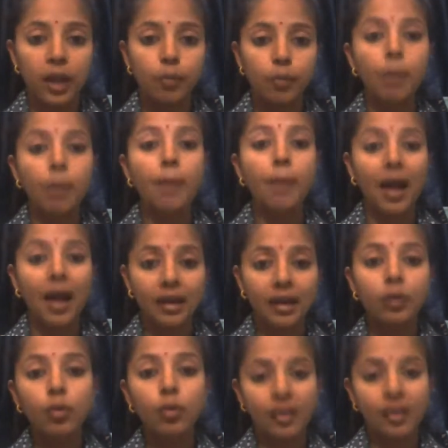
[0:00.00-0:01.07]
You are planning
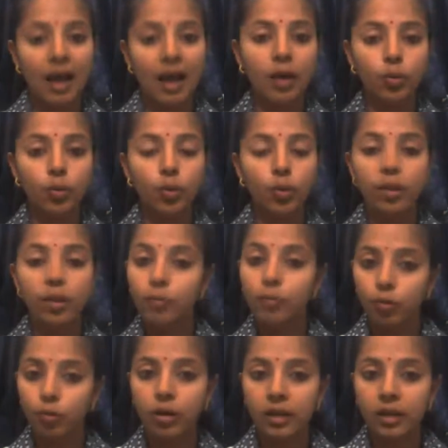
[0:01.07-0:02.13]
to start do some
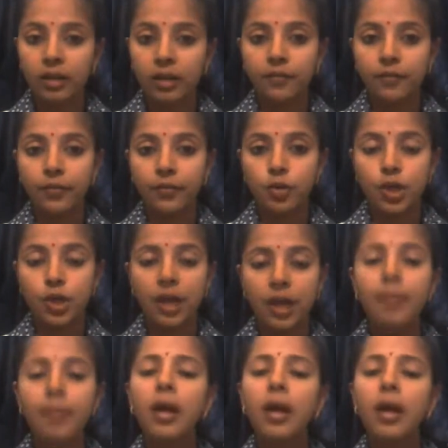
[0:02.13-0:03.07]
work in the future time.